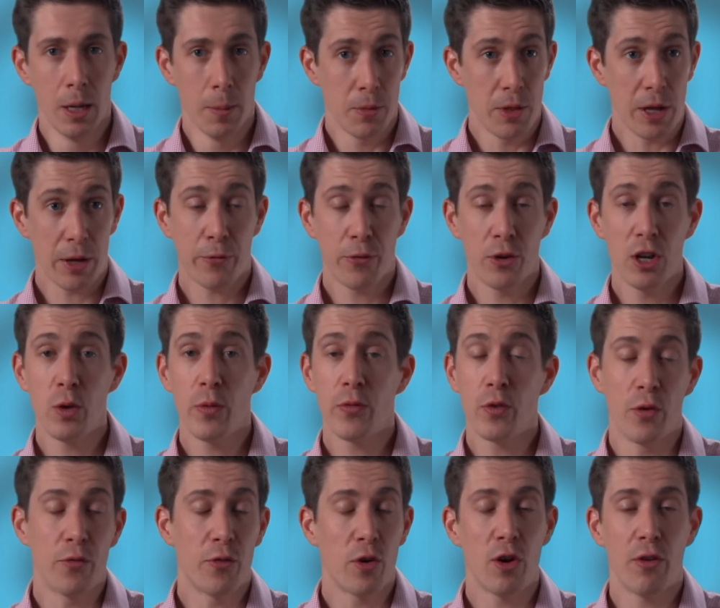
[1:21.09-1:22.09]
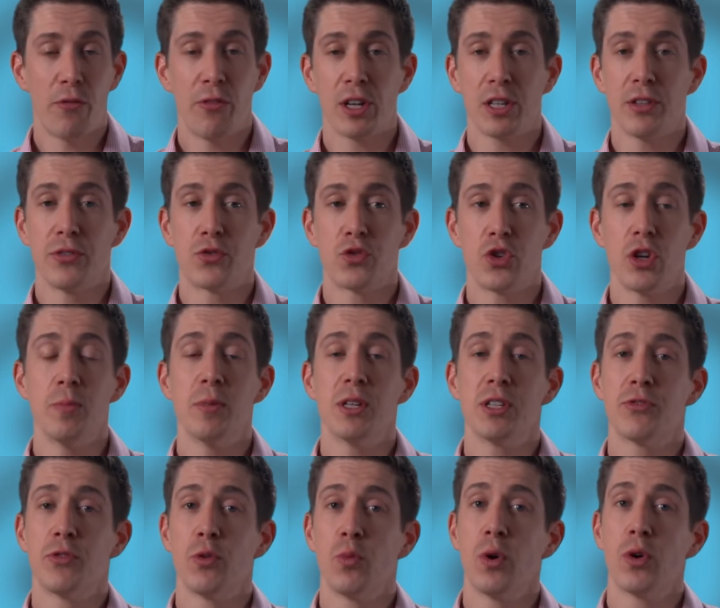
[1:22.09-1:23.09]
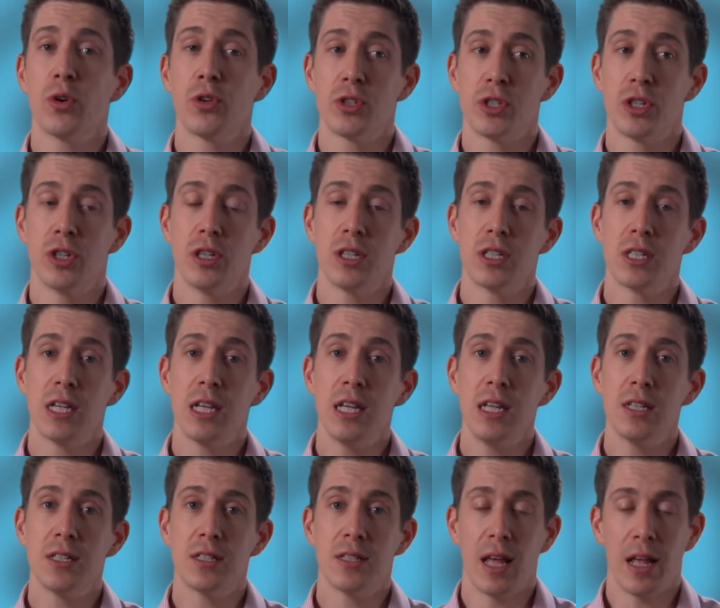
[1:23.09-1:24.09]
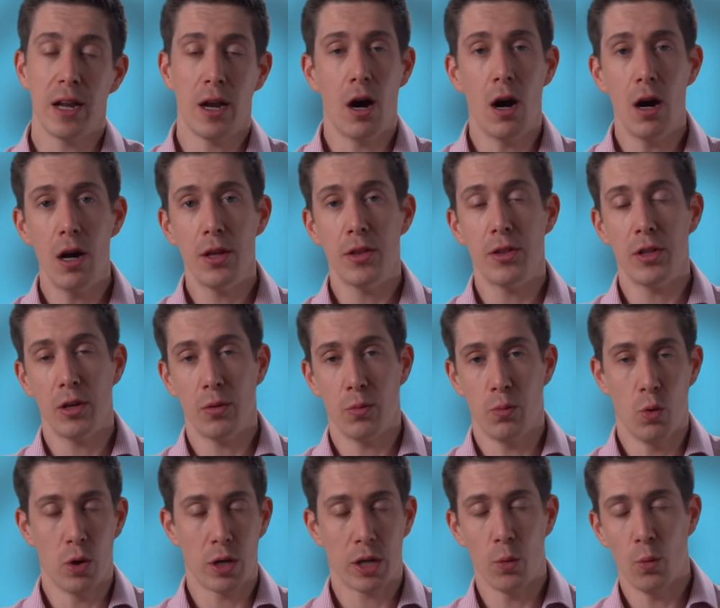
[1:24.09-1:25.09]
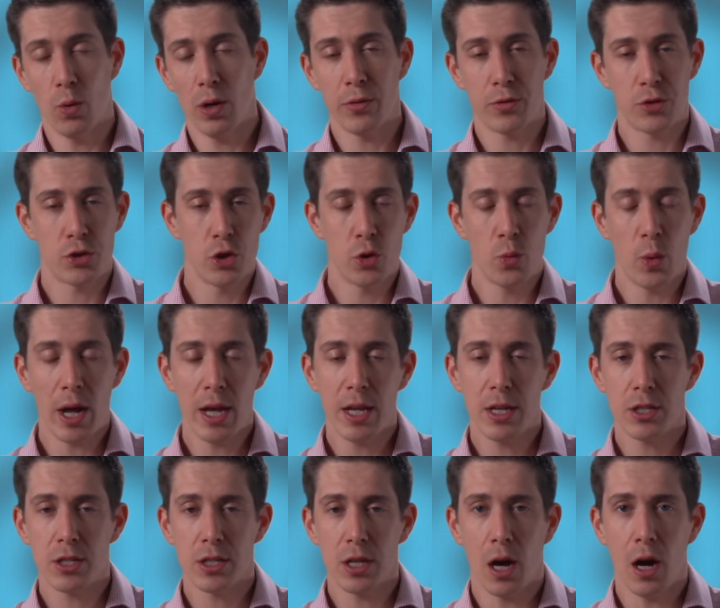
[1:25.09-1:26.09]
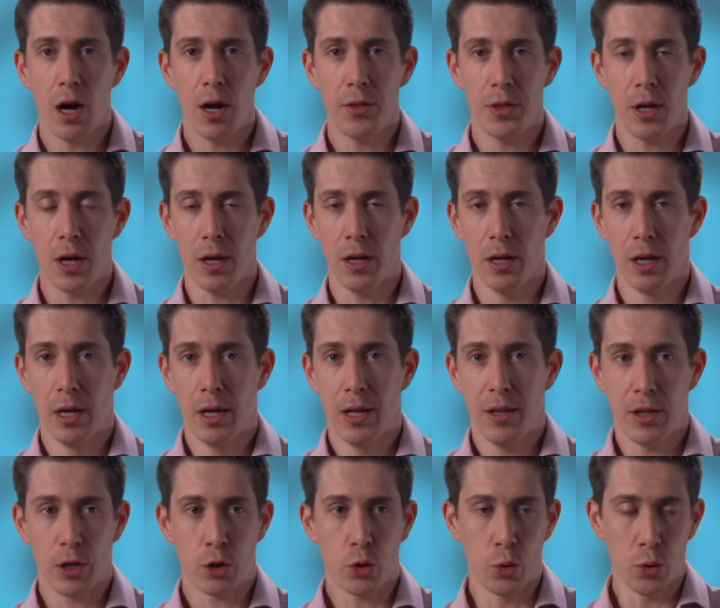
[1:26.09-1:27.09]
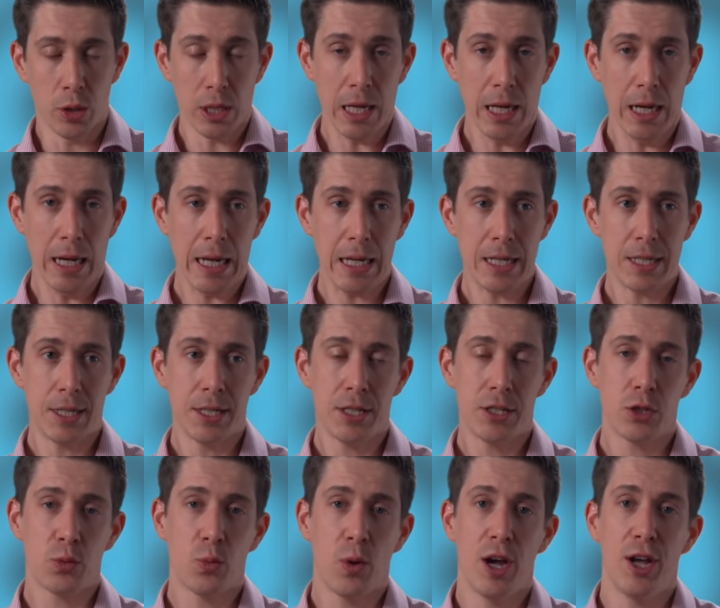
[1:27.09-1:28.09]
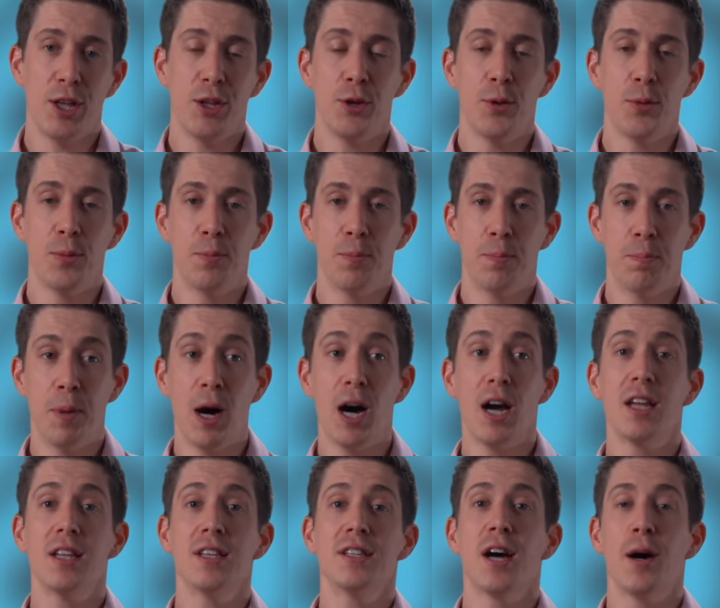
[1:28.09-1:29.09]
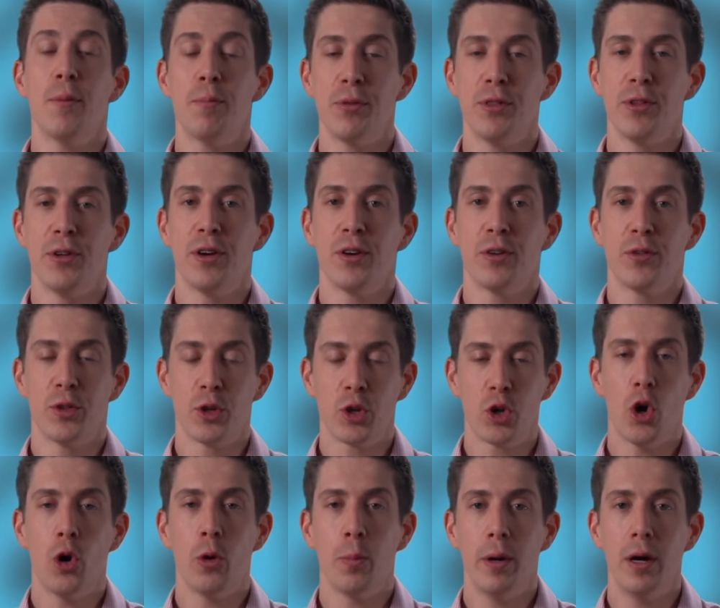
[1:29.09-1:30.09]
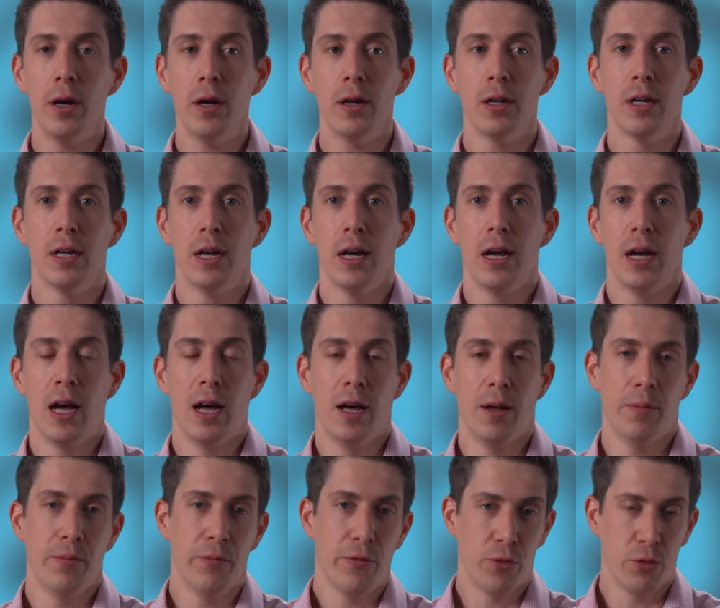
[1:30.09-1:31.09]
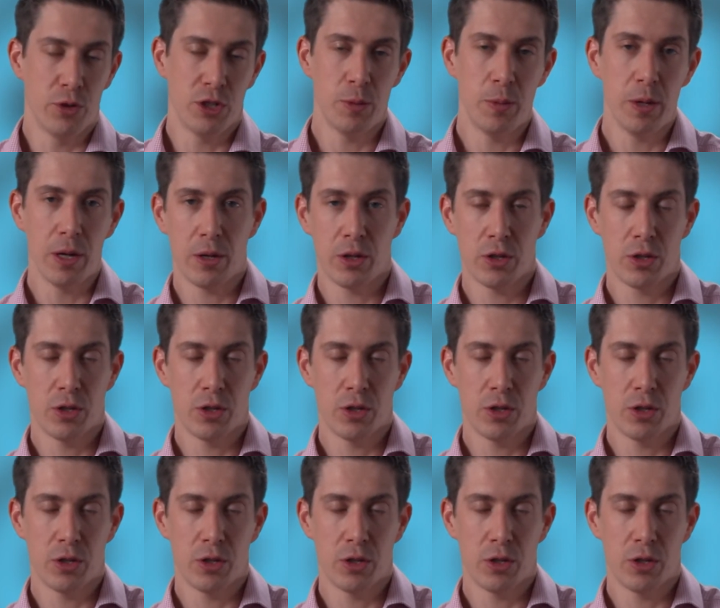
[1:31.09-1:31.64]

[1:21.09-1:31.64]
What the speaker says: Thankfully, we've got very effective treatments for Wilson disease that either work in one of 2 ways. Either they're called chelators, where you bind up the copper for it to be